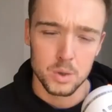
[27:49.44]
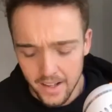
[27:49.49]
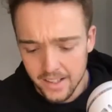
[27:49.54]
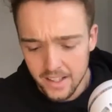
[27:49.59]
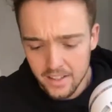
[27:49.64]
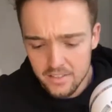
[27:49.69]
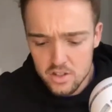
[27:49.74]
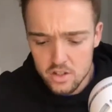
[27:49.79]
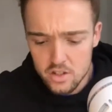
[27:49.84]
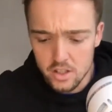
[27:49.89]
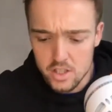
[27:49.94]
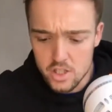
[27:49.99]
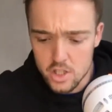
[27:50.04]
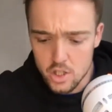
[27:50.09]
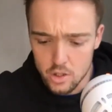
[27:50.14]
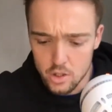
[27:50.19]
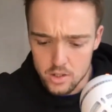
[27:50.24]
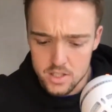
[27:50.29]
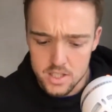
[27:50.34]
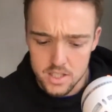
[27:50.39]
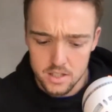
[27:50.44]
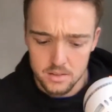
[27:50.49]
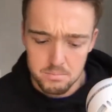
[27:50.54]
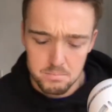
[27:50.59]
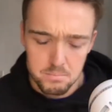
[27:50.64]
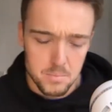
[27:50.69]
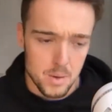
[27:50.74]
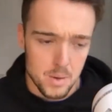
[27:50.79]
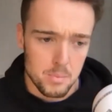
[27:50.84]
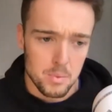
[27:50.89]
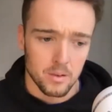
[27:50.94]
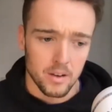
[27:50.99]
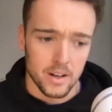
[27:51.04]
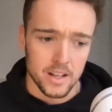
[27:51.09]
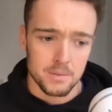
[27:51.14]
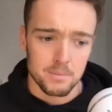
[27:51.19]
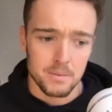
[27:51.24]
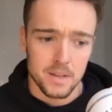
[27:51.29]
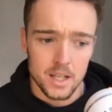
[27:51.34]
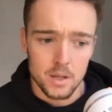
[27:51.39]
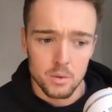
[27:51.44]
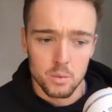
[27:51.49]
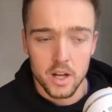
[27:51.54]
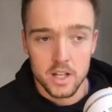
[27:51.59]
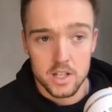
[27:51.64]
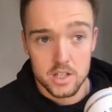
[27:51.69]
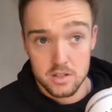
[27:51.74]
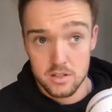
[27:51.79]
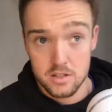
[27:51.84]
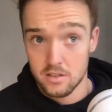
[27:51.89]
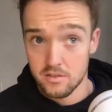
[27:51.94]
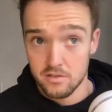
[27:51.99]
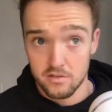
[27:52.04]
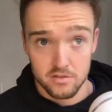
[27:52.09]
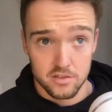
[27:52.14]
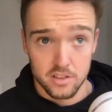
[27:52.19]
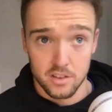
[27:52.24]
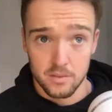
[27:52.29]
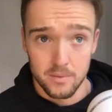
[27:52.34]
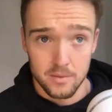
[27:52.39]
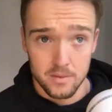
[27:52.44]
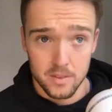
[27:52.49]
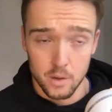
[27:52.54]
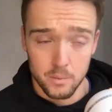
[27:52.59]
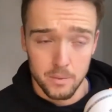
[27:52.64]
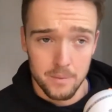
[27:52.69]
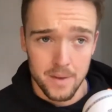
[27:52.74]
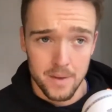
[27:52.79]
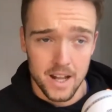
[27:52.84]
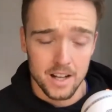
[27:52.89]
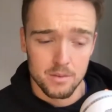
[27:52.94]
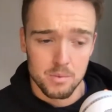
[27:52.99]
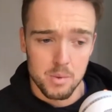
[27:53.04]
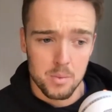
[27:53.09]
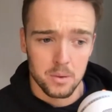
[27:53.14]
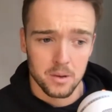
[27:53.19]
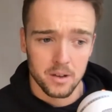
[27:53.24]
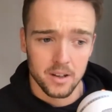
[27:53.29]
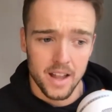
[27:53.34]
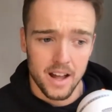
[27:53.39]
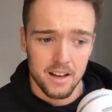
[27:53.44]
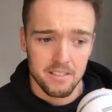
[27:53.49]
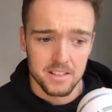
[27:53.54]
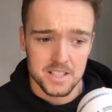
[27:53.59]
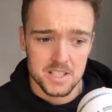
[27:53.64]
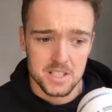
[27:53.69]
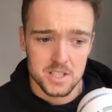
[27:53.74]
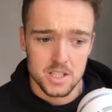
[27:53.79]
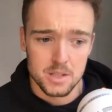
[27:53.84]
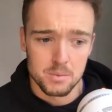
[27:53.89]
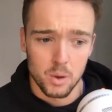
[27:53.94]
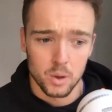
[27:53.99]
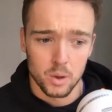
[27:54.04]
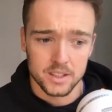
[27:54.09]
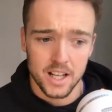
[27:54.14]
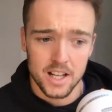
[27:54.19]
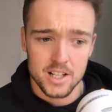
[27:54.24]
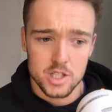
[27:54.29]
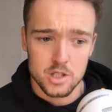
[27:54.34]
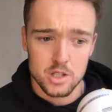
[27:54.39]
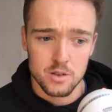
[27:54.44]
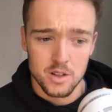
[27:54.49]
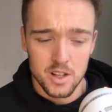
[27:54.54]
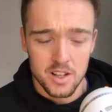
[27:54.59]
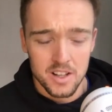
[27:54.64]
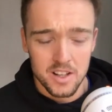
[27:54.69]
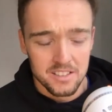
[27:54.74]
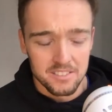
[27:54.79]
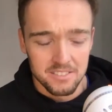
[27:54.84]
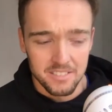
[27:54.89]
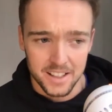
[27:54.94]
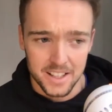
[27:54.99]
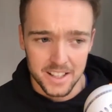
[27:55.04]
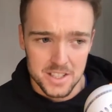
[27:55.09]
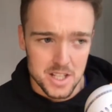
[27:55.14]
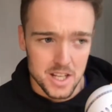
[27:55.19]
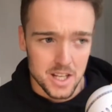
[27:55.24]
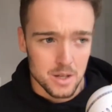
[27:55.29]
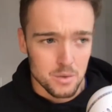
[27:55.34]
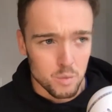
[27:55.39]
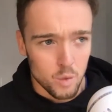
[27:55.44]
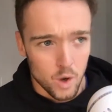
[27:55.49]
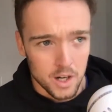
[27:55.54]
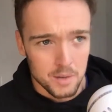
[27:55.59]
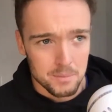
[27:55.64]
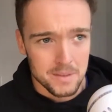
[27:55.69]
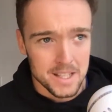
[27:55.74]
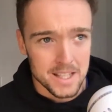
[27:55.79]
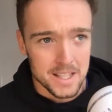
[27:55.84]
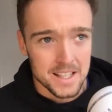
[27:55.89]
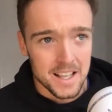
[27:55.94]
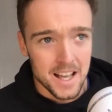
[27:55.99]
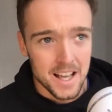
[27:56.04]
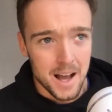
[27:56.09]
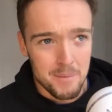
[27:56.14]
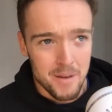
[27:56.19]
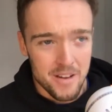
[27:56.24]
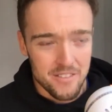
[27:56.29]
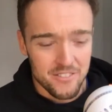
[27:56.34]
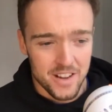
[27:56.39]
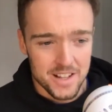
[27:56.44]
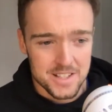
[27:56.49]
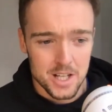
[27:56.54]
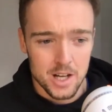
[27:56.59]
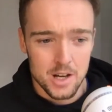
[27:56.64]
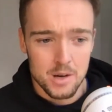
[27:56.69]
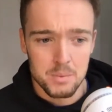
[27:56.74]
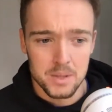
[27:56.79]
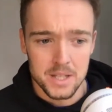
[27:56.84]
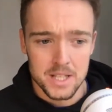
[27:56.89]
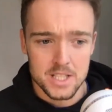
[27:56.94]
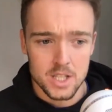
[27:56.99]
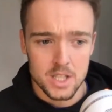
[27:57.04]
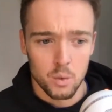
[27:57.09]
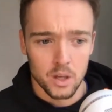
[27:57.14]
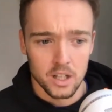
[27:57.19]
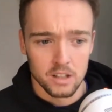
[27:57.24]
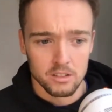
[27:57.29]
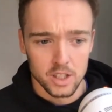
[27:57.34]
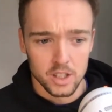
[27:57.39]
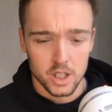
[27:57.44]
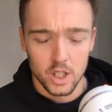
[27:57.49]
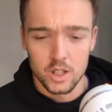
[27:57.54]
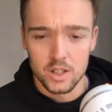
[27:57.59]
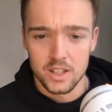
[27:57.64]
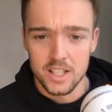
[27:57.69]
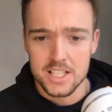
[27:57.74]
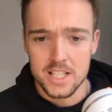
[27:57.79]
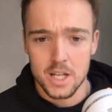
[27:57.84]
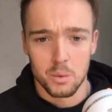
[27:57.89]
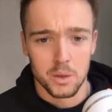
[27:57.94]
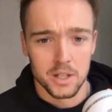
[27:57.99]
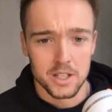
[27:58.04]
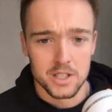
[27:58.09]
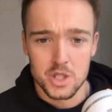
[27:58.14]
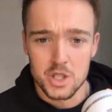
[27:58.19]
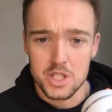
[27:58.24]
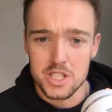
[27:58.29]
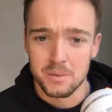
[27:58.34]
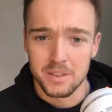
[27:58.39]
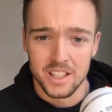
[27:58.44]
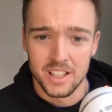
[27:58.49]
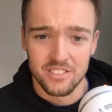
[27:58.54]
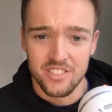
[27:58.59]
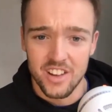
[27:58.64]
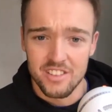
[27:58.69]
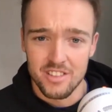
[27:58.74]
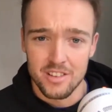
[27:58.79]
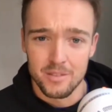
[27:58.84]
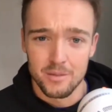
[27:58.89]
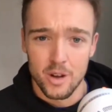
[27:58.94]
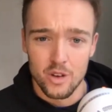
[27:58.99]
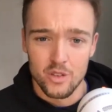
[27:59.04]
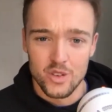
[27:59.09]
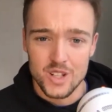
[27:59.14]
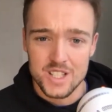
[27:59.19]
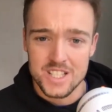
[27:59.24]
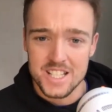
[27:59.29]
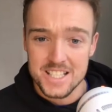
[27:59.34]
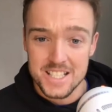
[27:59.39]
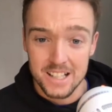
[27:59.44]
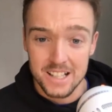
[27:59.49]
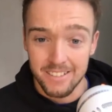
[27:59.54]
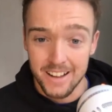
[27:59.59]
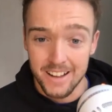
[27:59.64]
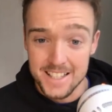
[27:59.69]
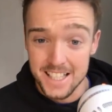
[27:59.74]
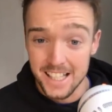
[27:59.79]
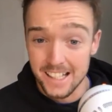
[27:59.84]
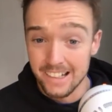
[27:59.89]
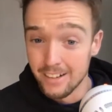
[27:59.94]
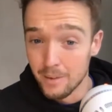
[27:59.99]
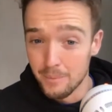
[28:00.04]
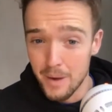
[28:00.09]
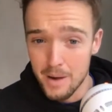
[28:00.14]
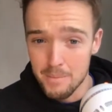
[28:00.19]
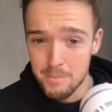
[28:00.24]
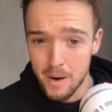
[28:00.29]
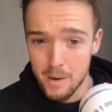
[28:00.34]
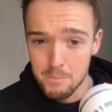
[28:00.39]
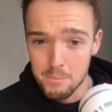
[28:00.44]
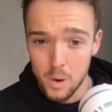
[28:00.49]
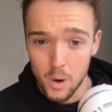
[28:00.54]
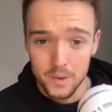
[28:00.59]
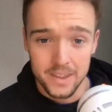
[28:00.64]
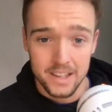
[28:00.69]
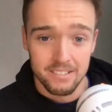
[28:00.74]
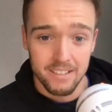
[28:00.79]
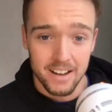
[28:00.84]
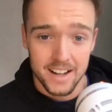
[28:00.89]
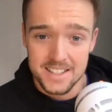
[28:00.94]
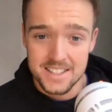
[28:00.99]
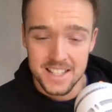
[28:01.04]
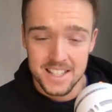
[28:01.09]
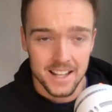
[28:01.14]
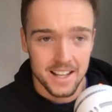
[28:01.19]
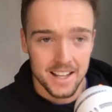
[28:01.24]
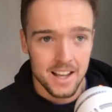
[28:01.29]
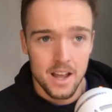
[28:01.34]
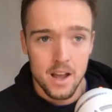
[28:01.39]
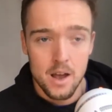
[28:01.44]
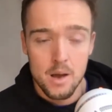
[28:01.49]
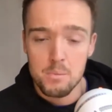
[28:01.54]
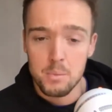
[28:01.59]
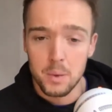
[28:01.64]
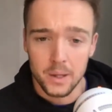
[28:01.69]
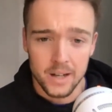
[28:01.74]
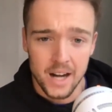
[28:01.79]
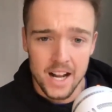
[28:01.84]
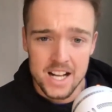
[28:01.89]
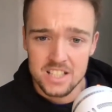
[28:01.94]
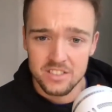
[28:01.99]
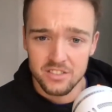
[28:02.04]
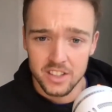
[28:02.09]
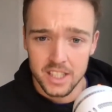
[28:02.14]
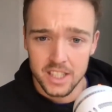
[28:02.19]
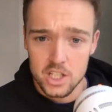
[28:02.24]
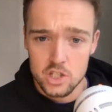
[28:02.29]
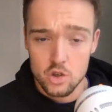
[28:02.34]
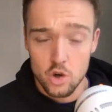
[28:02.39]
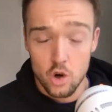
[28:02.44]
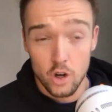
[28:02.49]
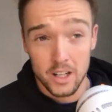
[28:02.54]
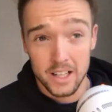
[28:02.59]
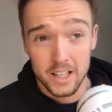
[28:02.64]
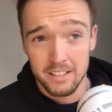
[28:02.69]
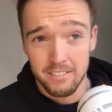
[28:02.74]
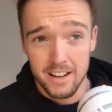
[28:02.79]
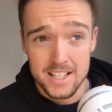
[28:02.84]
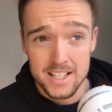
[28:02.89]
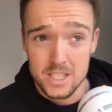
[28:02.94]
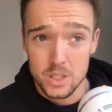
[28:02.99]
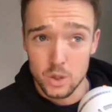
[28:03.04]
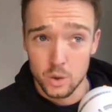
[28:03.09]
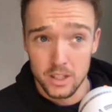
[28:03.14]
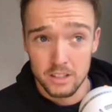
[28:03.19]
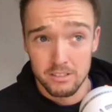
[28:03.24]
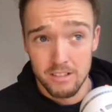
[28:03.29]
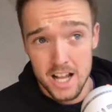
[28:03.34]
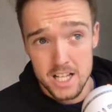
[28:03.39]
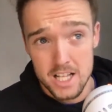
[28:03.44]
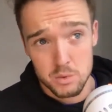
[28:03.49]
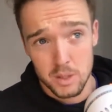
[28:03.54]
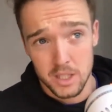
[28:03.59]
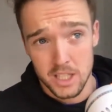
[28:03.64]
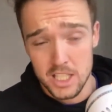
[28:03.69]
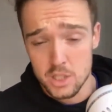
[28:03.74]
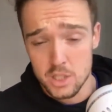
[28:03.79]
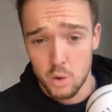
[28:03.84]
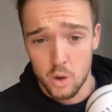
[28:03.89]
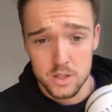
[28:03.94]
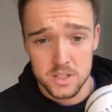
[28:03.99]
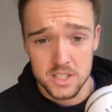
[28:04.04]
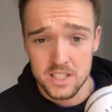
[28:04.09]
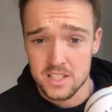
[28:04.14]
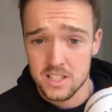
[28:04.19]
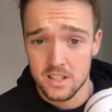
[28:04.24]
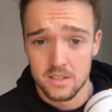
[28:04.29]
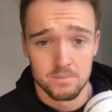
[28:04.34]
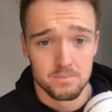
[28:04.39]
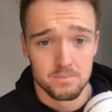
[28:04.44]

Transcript: that gives reassurance to people like me, which there'll be many people like that listen to the podcast who, like I say, want to be a bit fitter, but they still want to look good. They still want to do some of their favorite movements. They still like to get a little bit of pump on. They like to progressively get stronger. They like to know that last week they squatted